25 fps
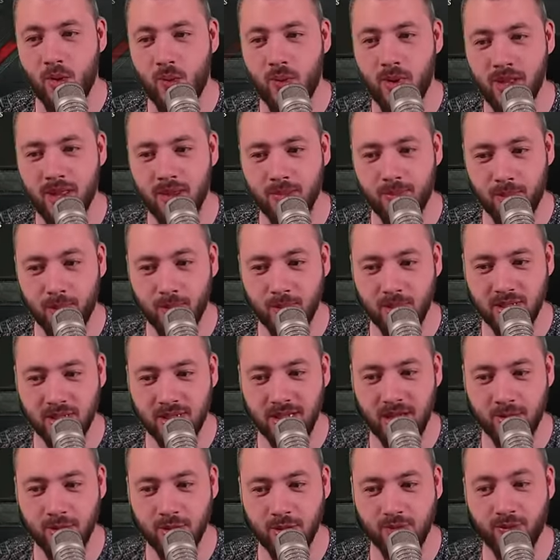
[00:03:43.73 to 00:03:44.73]
With the bonus
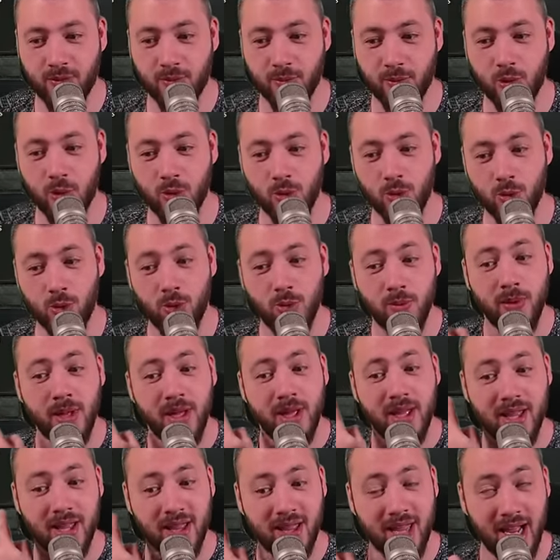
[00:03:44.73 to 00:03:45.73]
damage from Gloom,
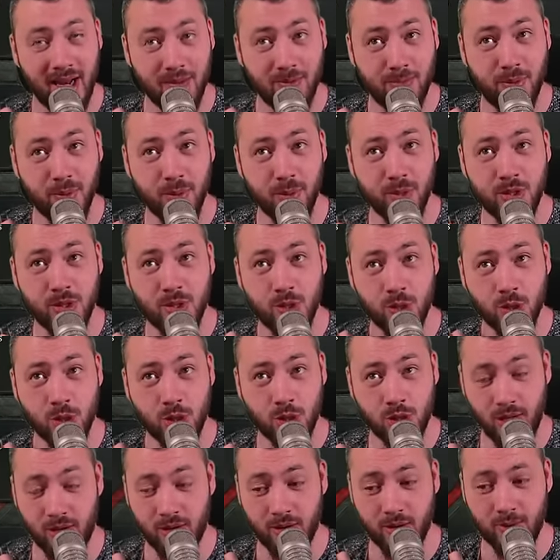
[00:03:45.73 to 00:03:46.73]
that boosts your
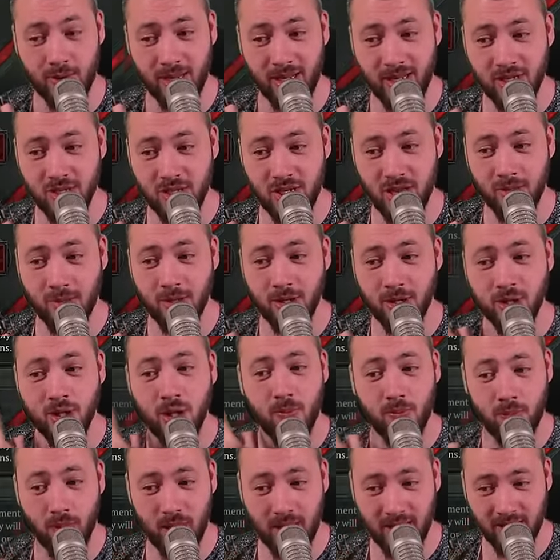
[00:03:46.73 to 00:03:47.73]
Shadow Mage damage,
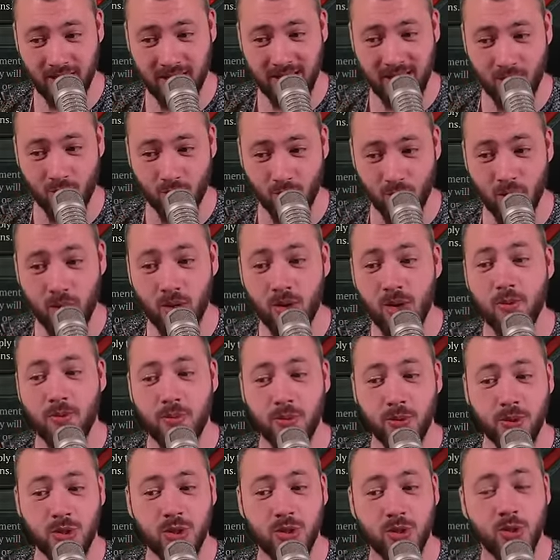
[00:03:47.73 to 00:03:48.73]
and Terror
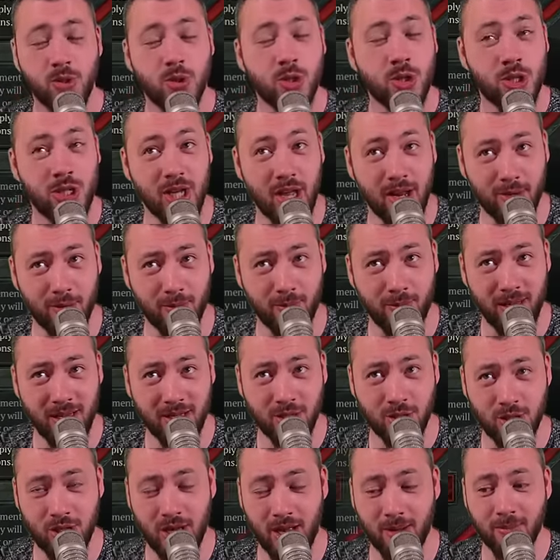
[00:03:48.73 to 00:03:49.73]
boosts your Shadow
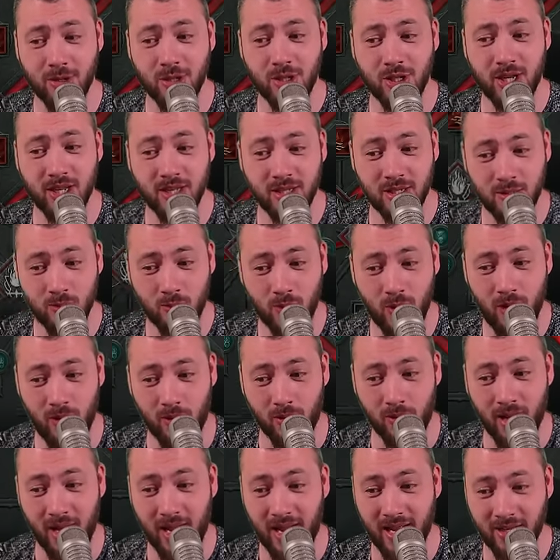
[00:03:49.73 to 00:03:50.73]
Mage damage as
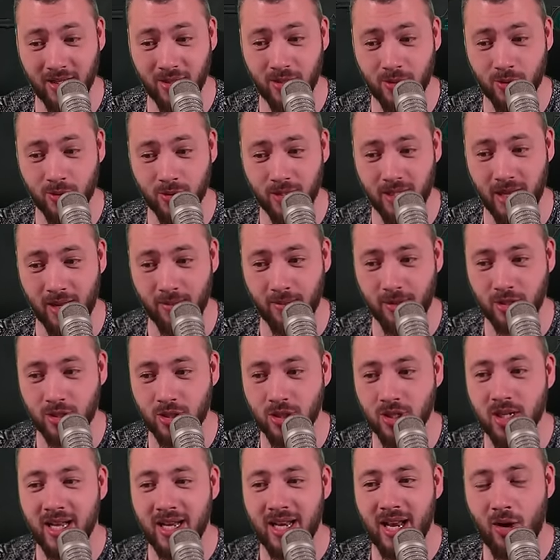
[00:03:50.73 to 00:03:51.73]
well, and your
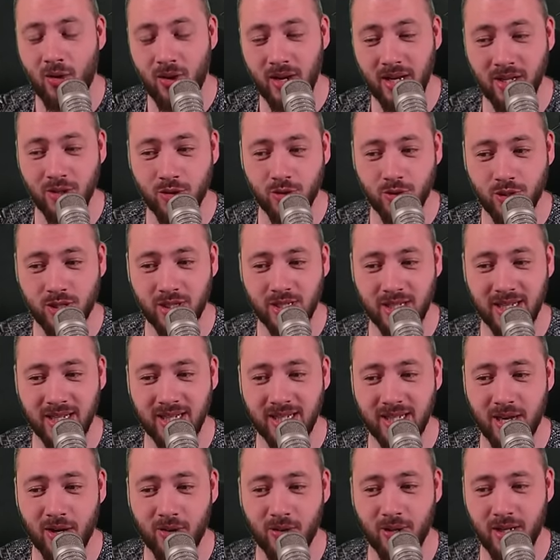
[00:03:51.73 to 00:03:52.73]
damage. Now, interesting
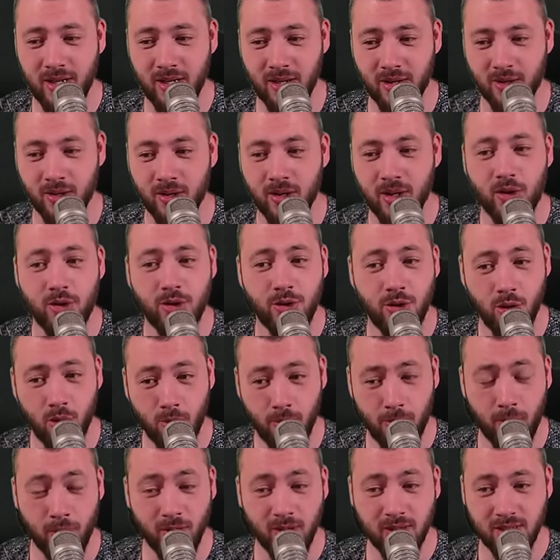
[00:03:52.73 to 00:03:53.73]
down here, no
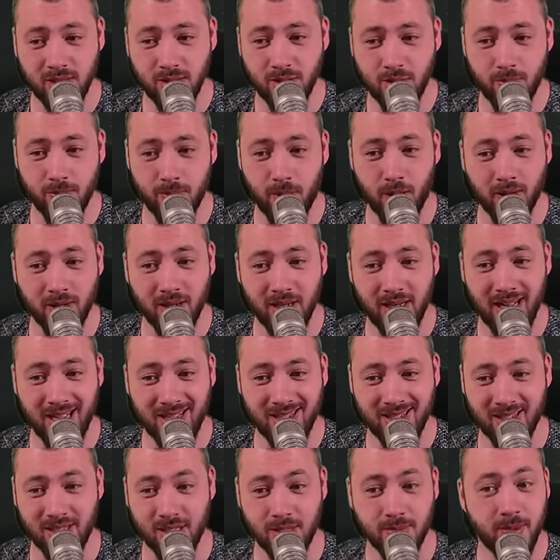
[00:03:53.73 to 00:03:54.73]
points into Bonded
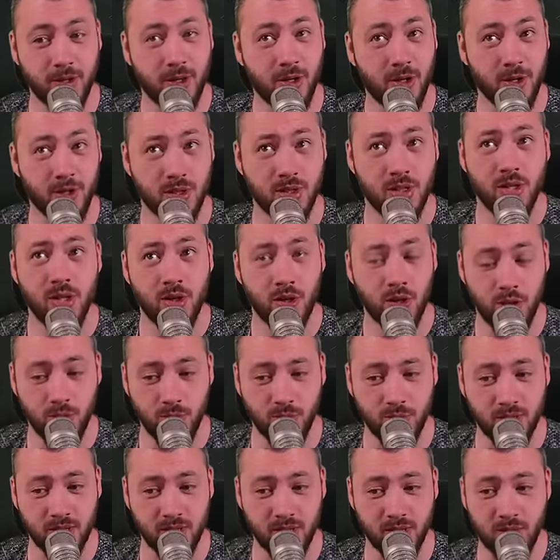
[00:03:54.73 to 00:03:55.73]
Essence because
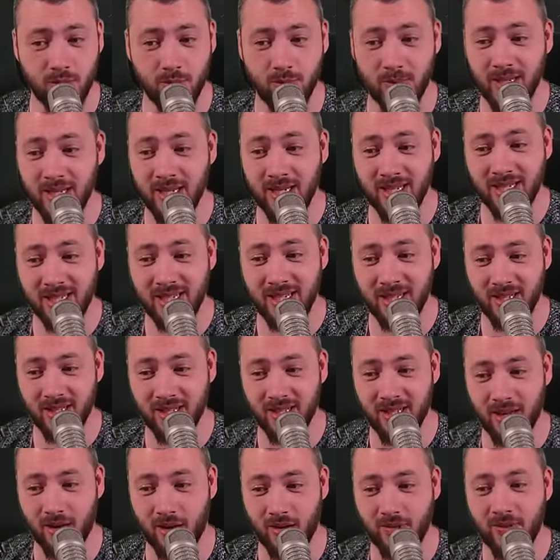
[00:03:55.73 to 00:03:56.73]
useless, your minions heal
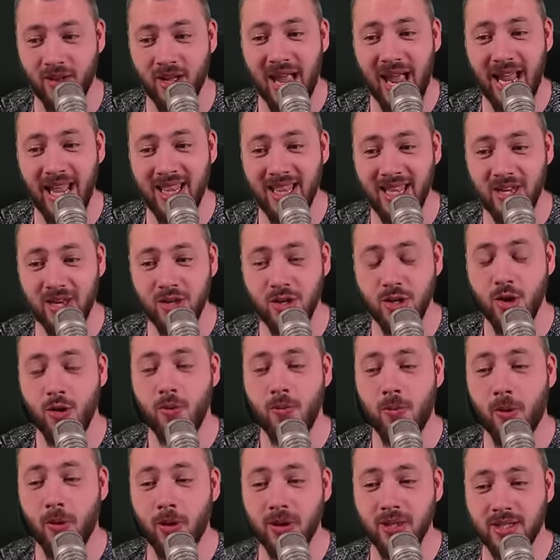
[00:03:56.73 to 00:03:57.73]
enough. And then no
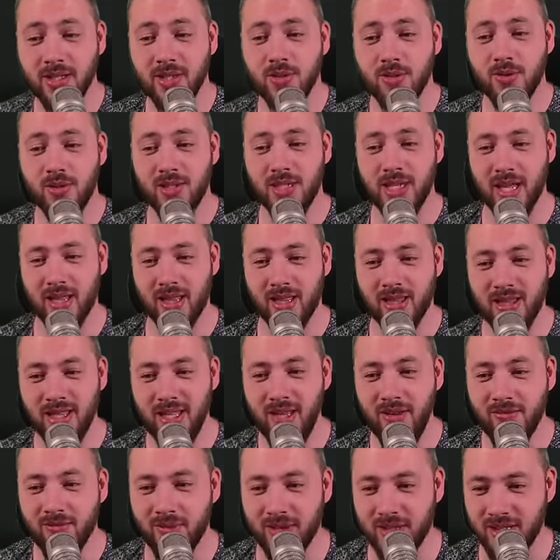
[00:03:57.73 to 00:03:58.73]
points into Death
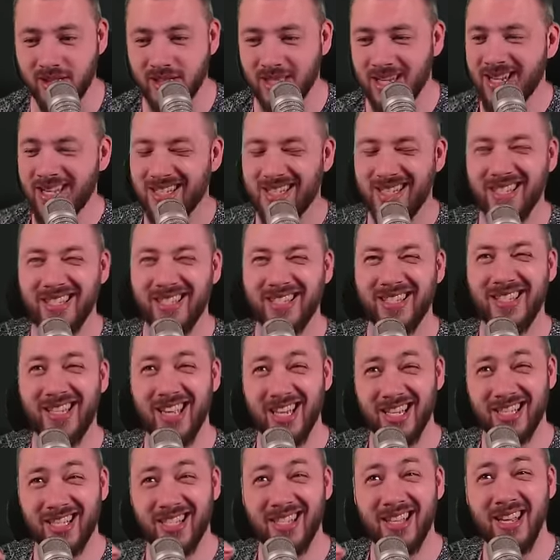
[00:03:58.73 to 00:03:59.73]
Defense, since
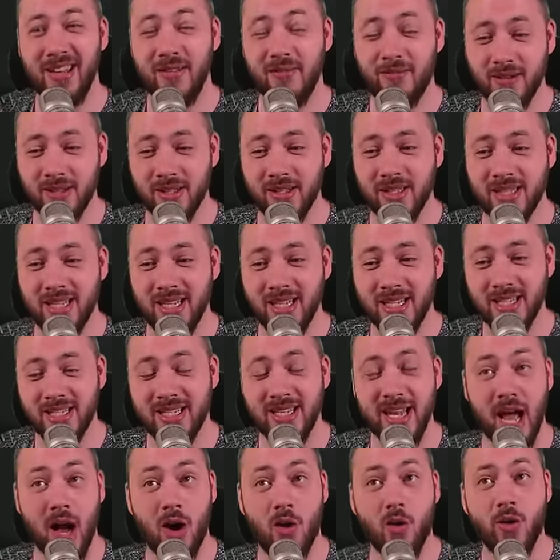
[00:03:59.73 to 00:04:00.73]
Death Defense is
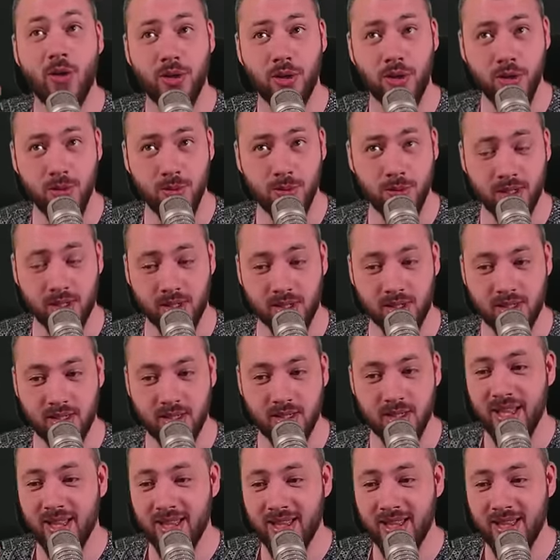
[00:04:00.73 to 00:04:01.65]
now useless.